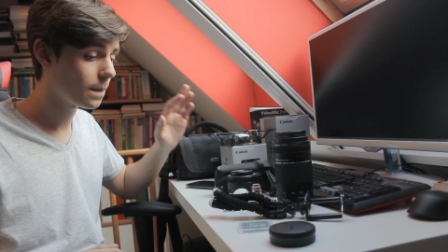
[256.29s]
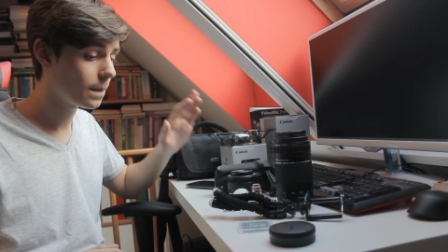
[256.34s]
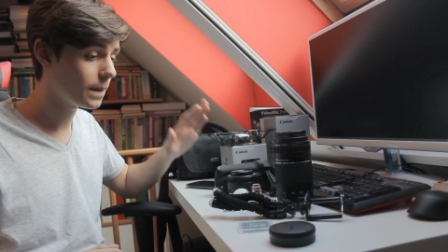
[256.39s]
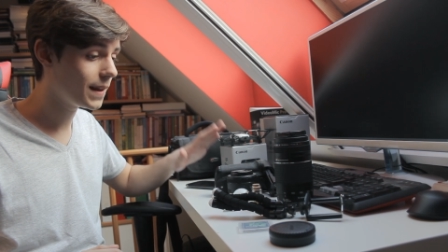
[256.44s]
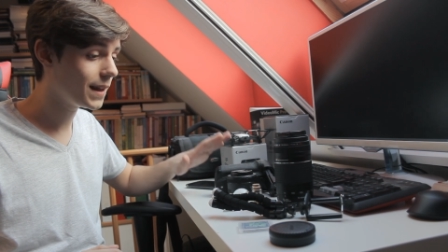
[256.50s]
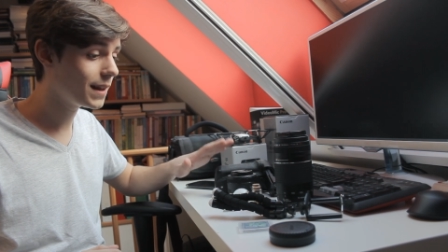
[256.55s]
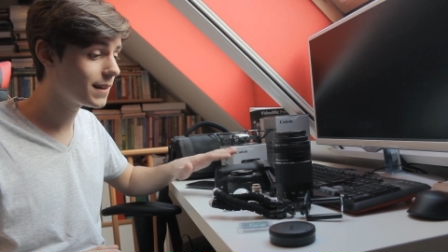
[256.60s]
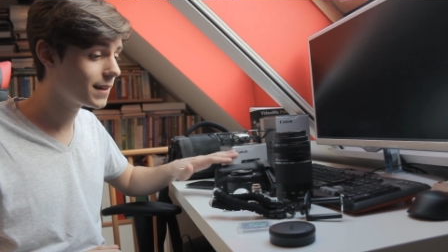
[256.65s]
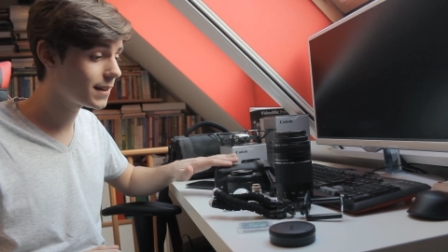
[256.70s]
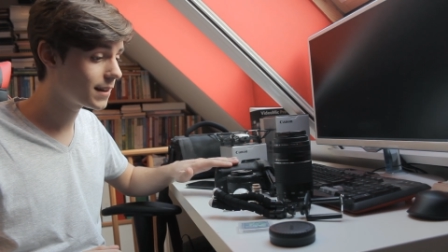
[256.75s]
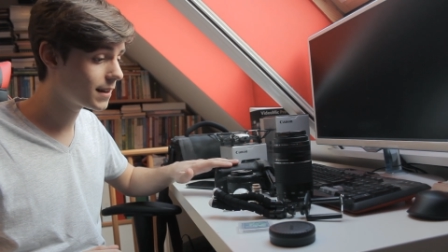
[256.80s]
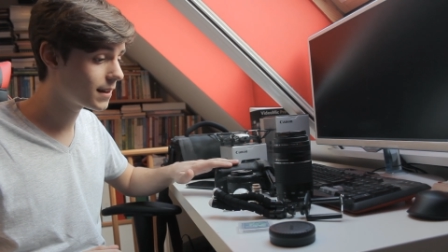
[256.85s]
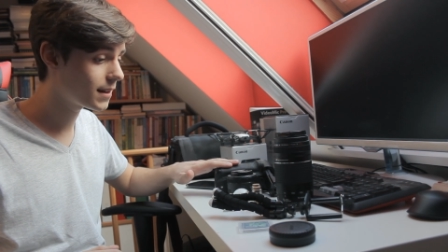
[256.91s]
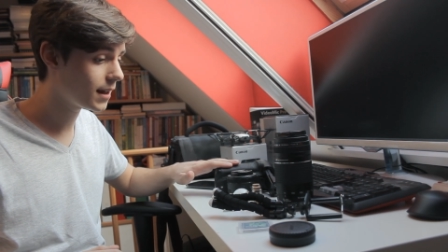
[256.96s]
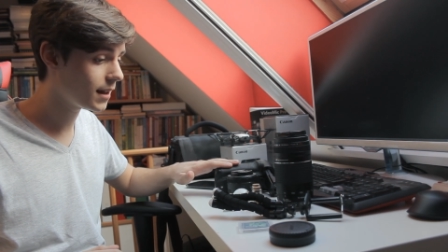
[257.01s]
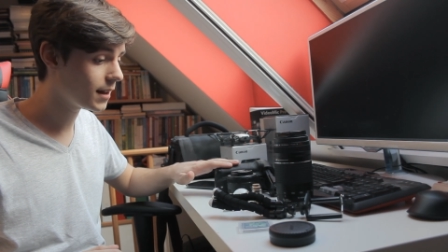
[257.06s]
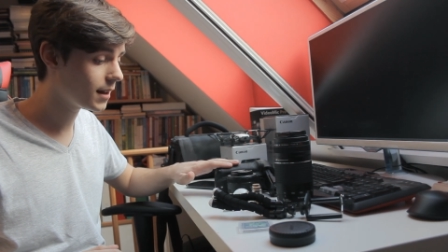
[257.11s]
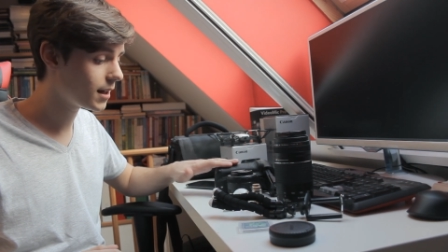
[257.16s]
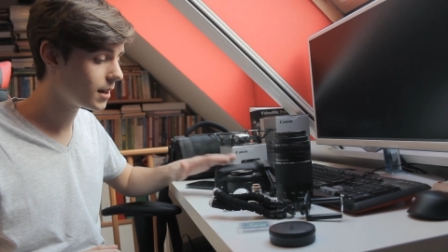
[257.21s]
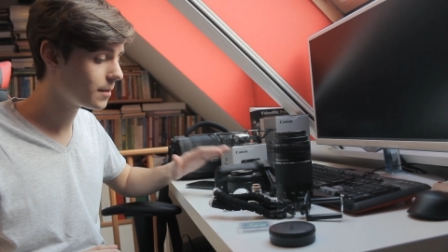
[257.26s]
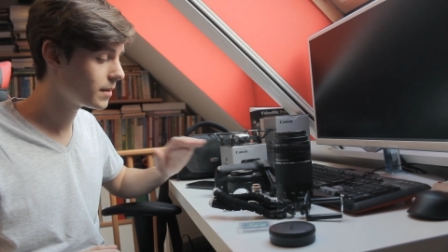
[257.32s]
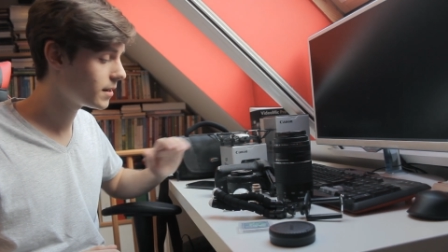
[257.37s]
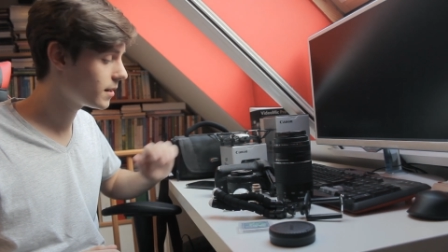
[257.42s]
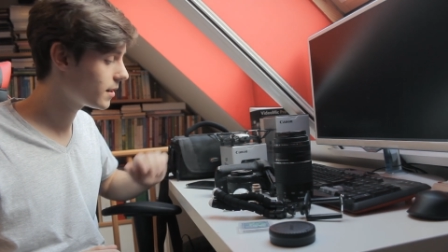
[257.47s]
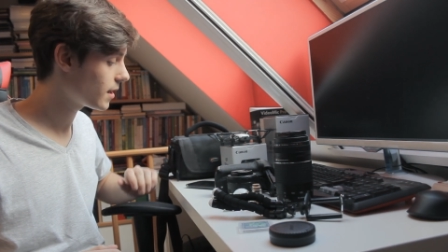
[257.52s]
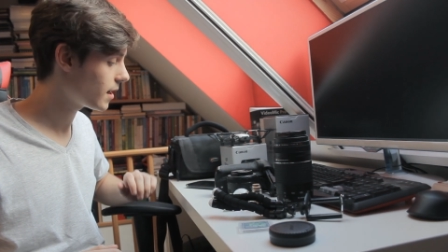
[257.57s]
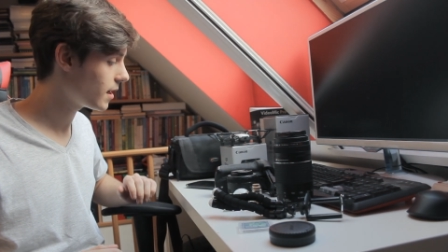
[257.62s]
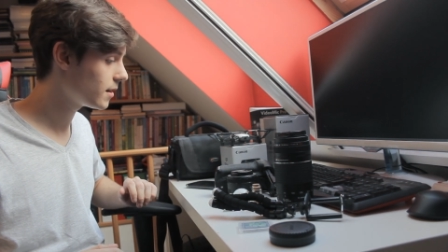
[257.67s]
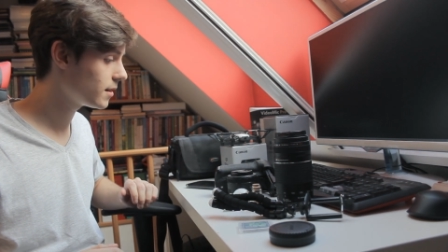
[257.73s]
that can come in
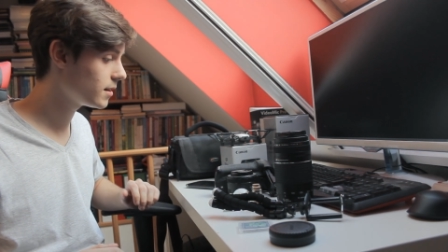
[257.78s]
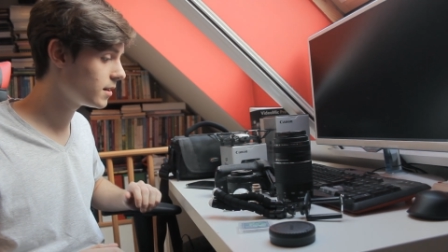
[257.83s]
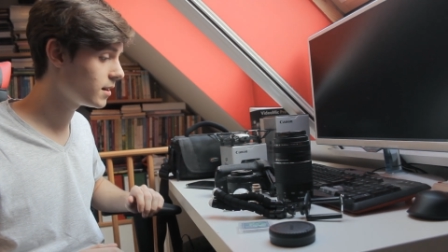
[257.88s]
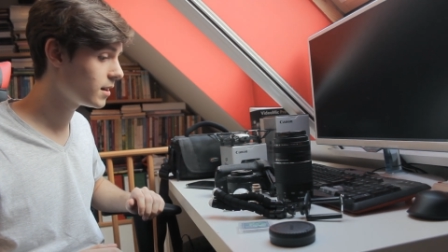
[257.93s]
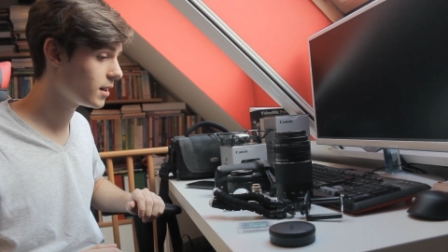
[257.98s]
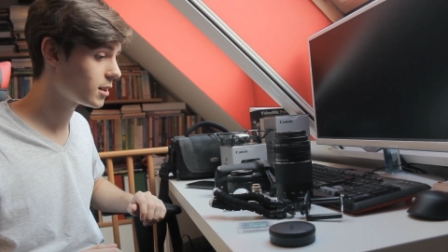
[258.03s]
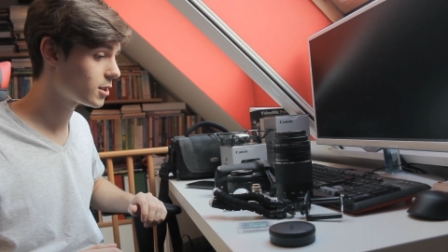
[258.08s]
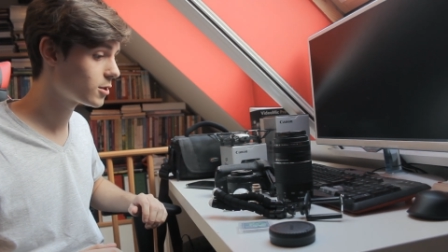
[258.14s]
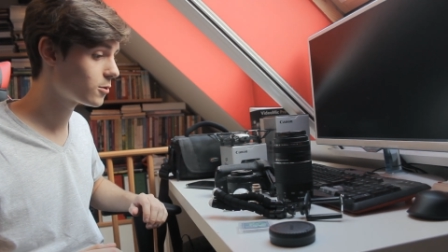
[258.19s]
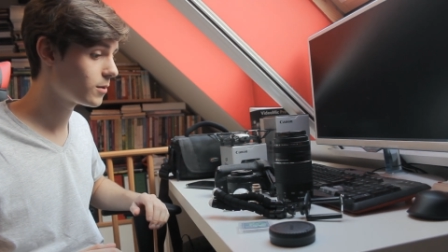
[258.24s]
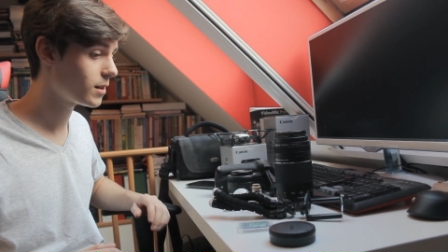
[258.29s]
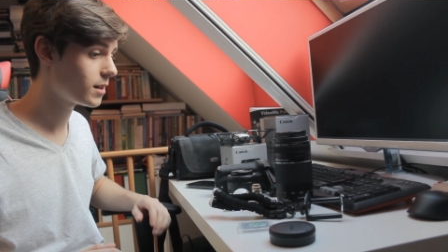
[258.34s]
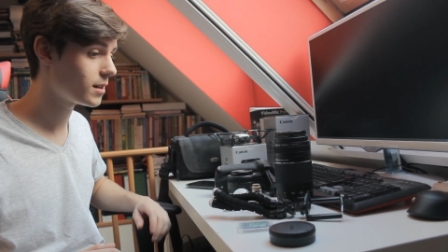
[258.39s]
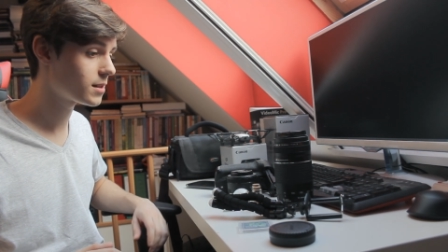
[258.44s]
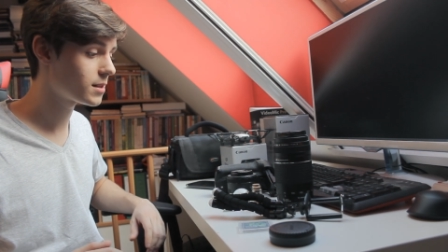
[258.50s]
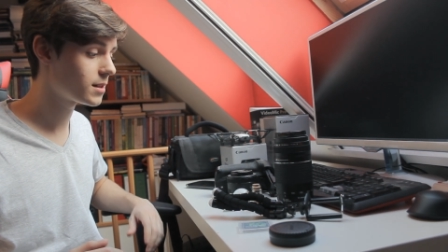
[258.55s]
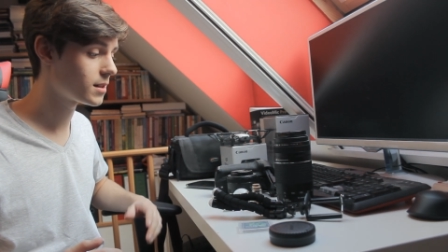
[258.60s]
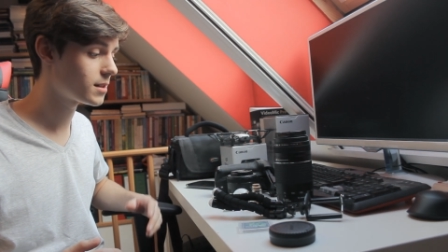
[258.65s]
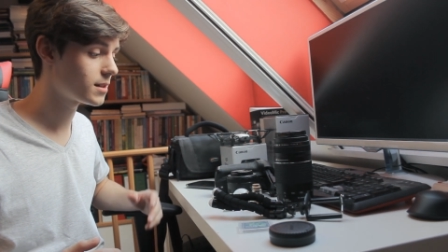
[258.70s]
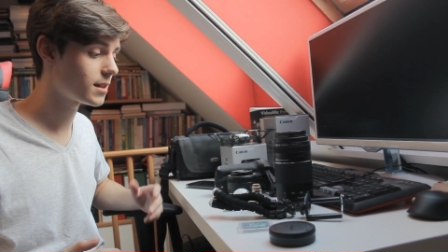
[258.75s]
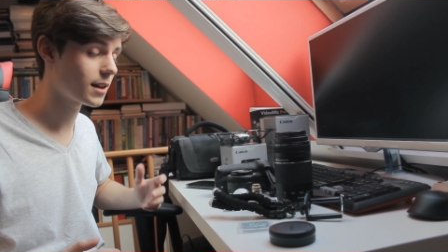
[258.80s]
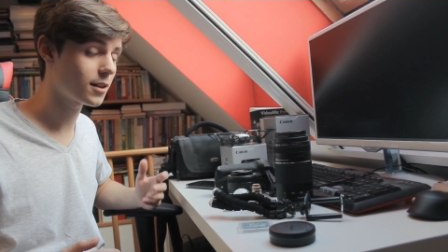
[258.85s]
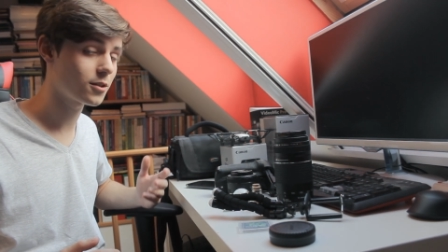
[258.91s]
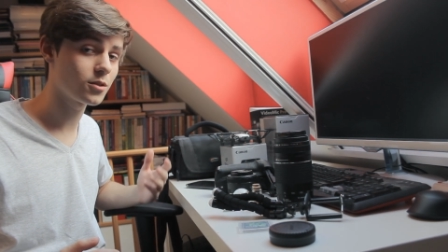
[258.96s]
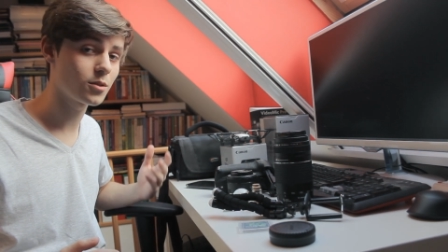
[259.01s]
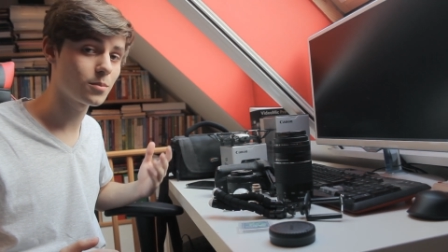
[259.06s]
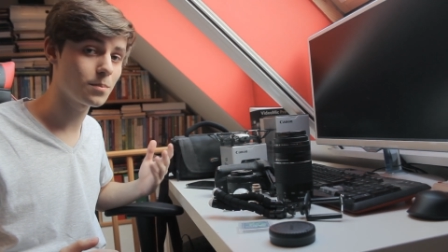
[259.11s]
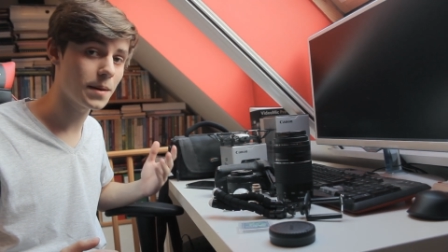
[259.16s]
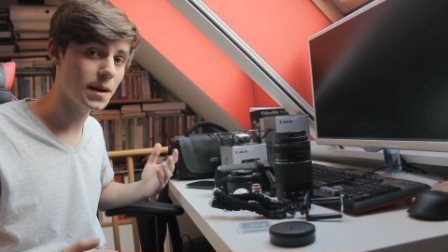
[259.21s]
handy as well as the
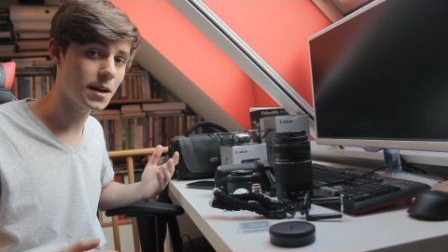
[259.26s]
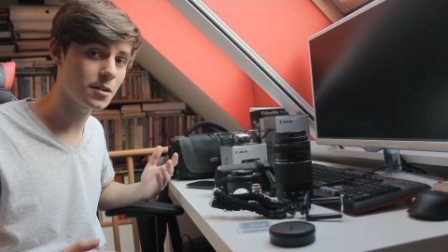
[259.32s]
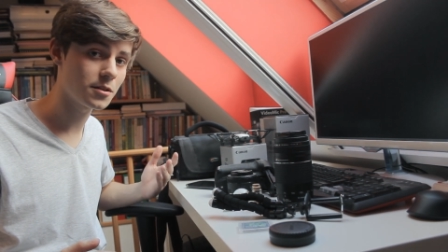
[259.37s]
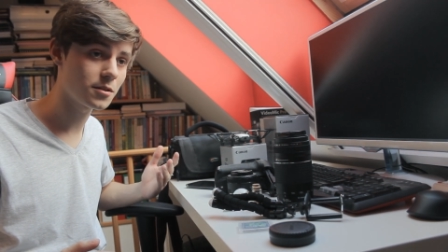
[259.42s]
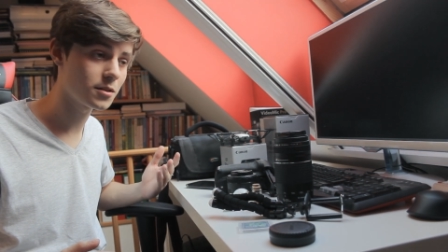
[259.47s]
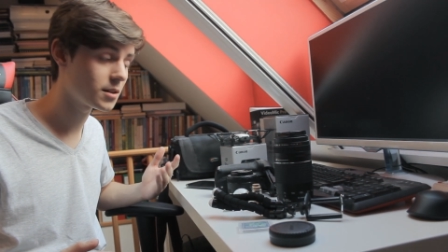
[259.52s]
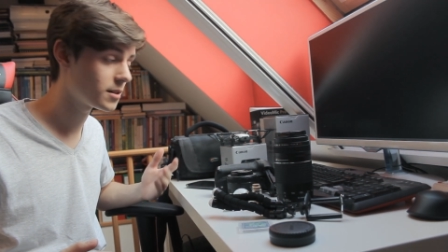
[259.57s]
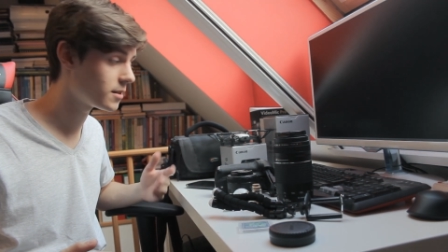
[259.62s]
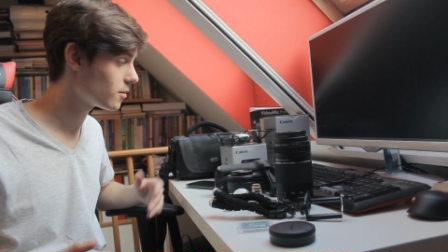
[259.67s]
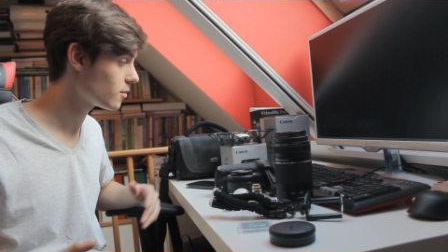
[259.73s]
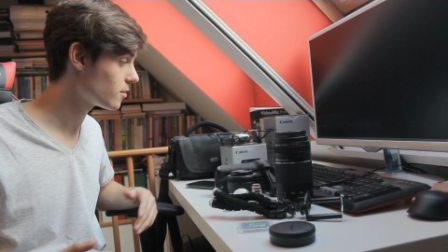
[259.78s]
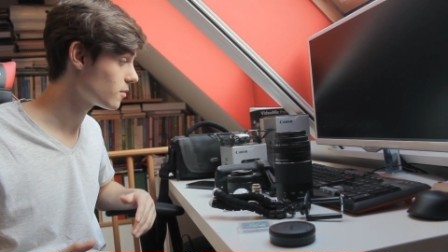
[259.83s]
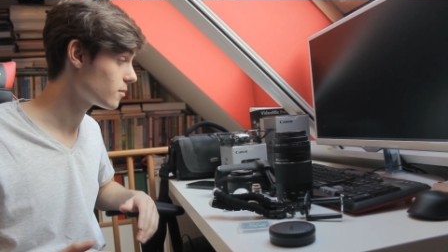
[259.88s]
second battery